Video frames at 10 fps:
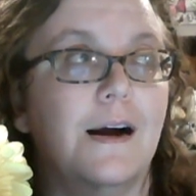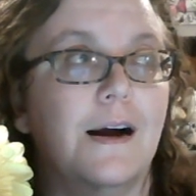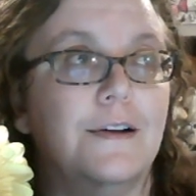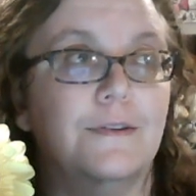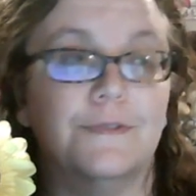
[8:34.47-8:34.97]

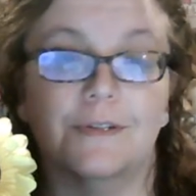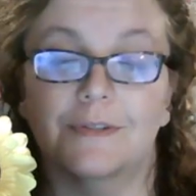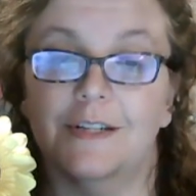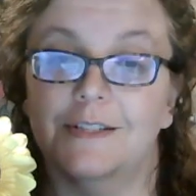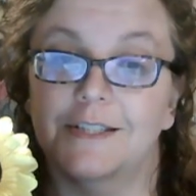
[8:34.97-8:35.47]
i don't know
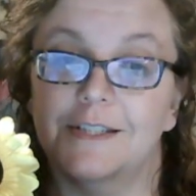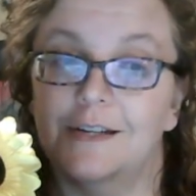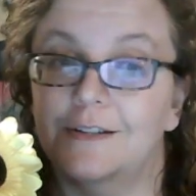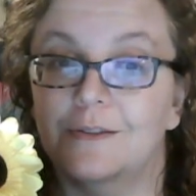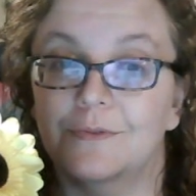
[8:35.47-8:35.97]
guys
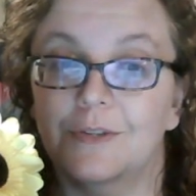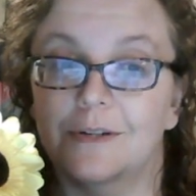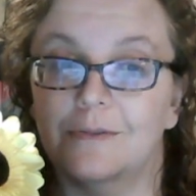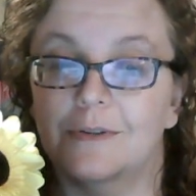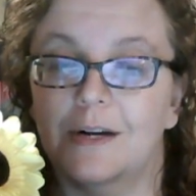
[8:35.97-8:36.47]
i don't
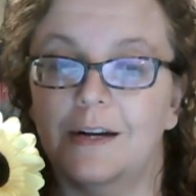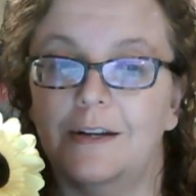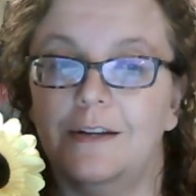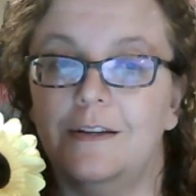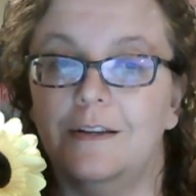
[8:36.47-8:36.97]
know
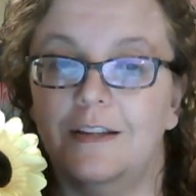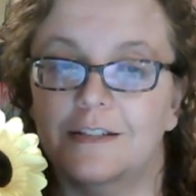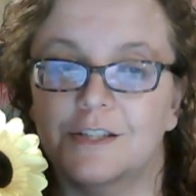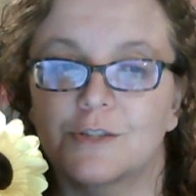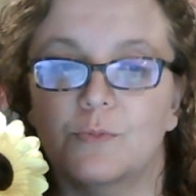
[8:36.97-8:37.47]
i
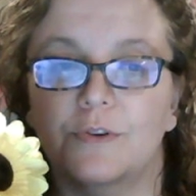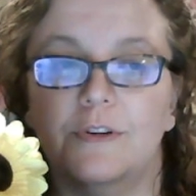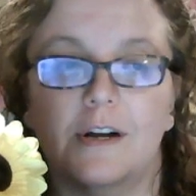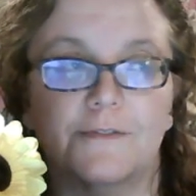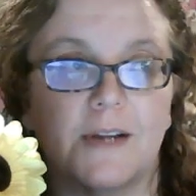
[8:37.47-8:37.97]
this is where
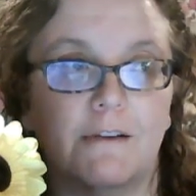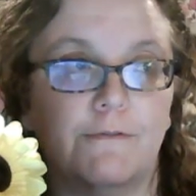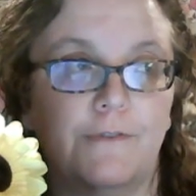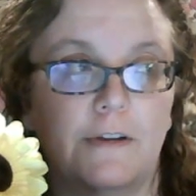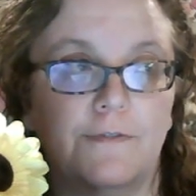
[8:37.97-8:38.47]
you have to have
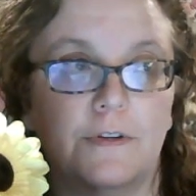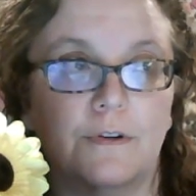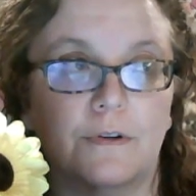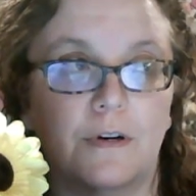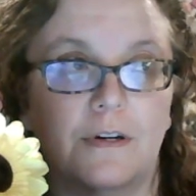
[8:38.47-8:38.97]
faith in
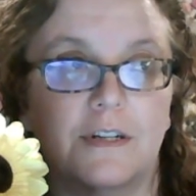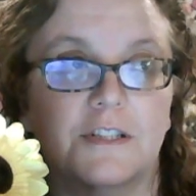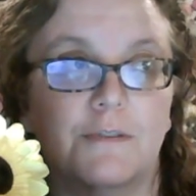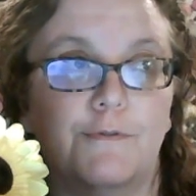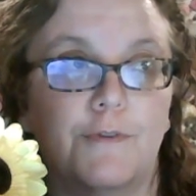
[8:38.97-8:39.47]
your
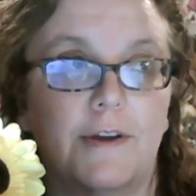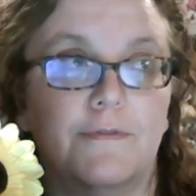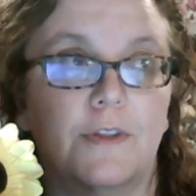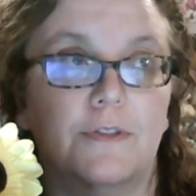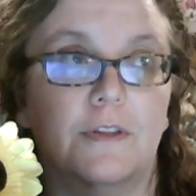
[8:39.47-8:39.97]
gods and
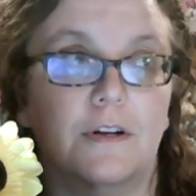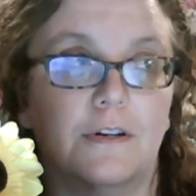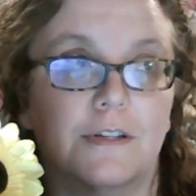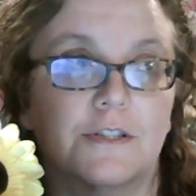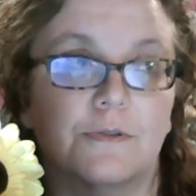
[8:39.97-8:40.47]
faith that the
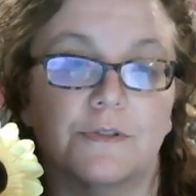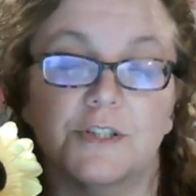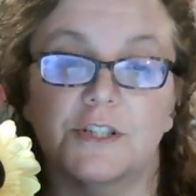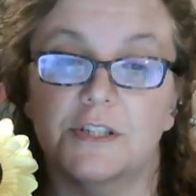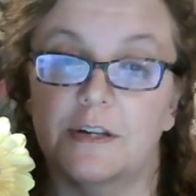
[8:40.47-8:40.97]
gods are
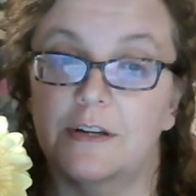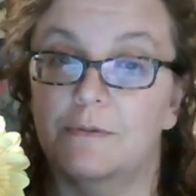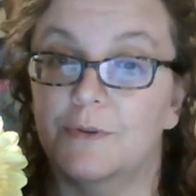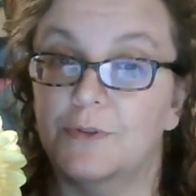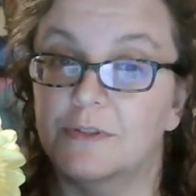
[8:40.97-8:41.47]
saying
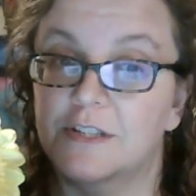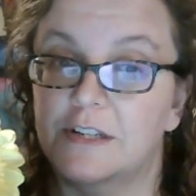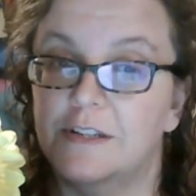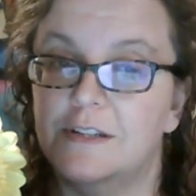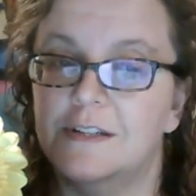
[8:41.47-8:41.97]
what they're
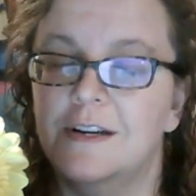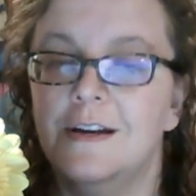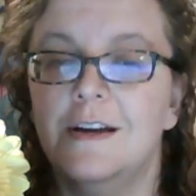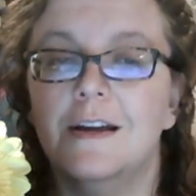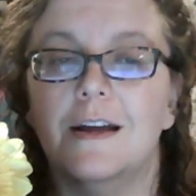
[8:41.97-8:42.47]
saying
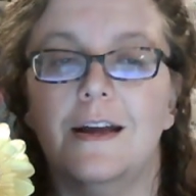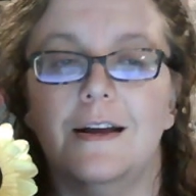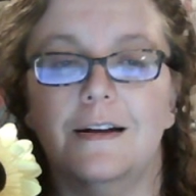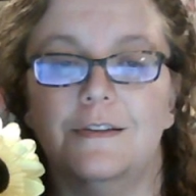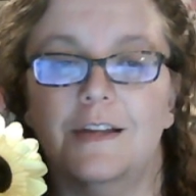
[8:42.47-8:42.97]

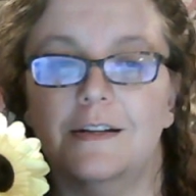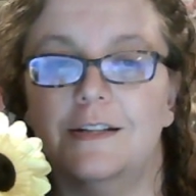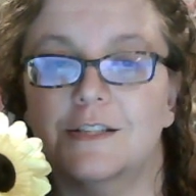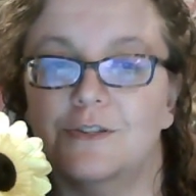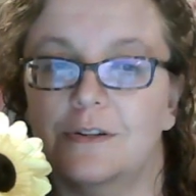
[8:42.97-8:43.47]
and that
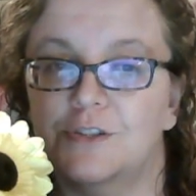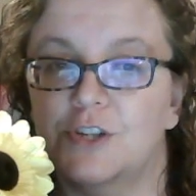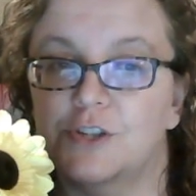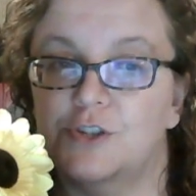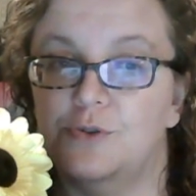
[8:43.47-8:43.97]
it's not
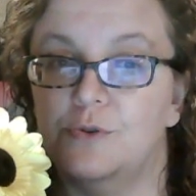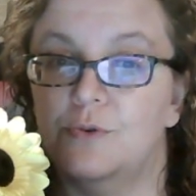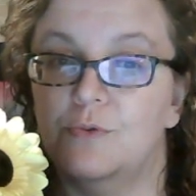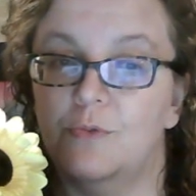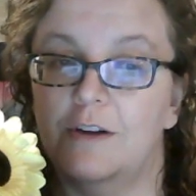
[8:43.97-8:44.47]
just
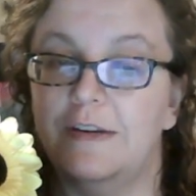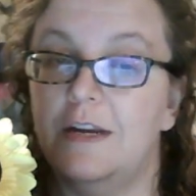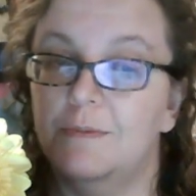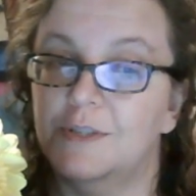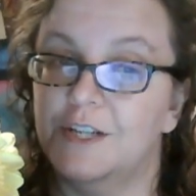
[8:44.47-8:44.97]
you
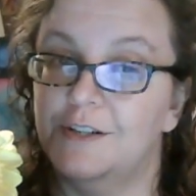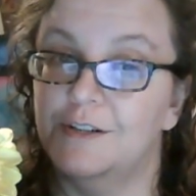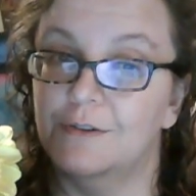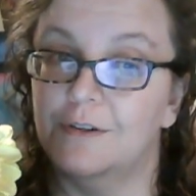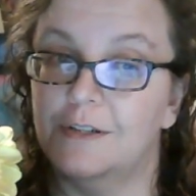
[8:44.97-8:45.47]
imitating
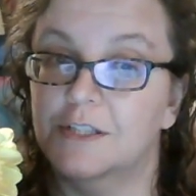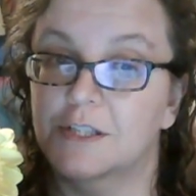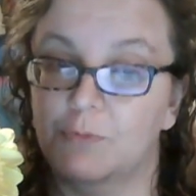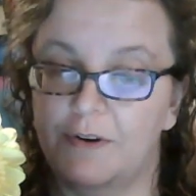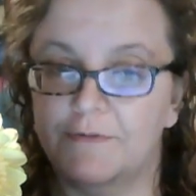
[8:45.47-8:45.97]
your gods
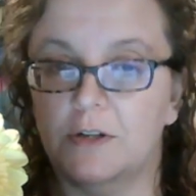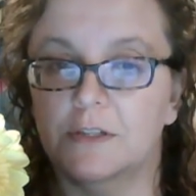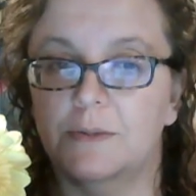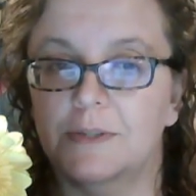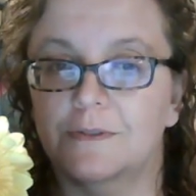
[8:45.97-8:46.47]
as we've
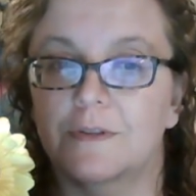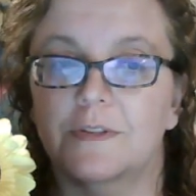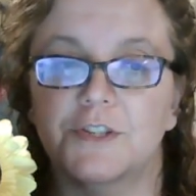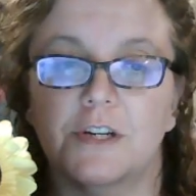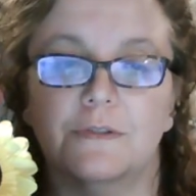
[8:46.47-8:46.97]
talked about on
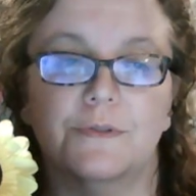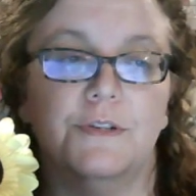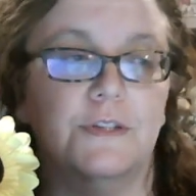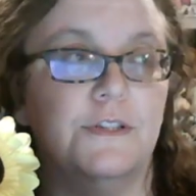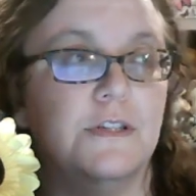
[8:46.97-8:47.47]
the channel
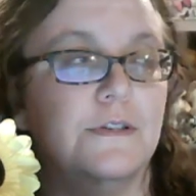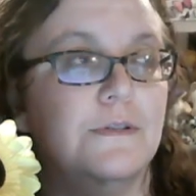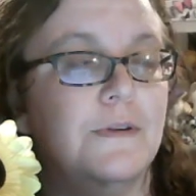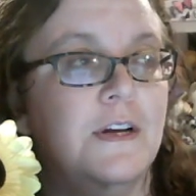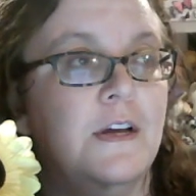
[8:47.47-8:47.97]
you can do